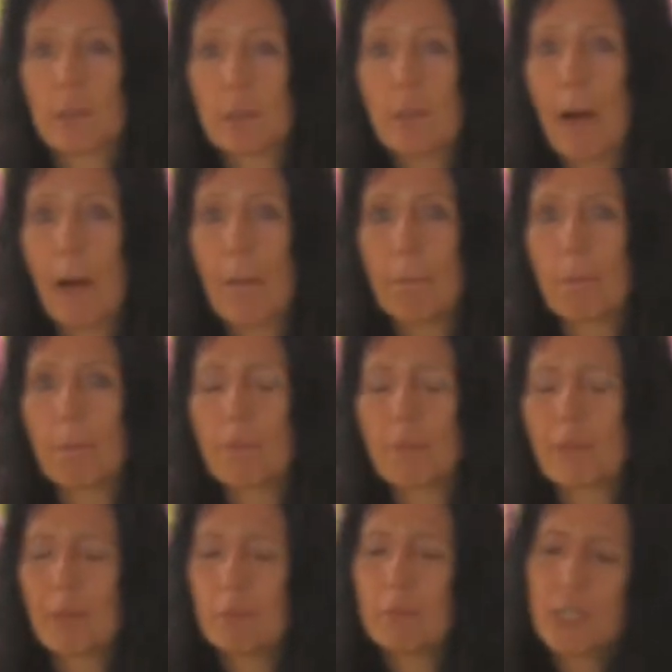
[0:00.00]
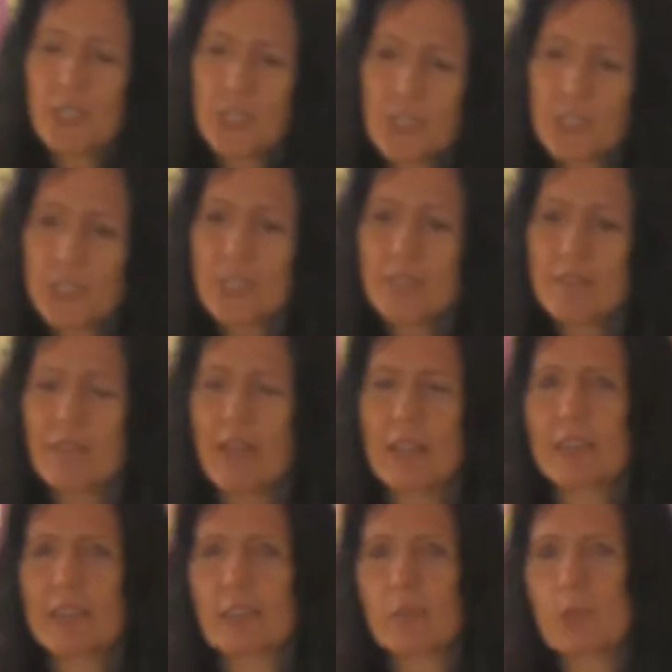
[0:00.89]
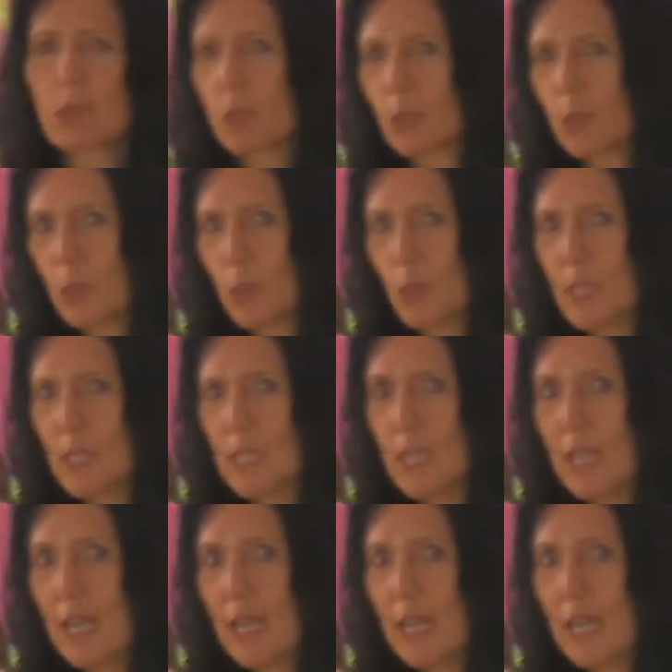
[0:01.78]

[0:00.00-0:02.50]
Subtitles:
mom, but she invited him to the course.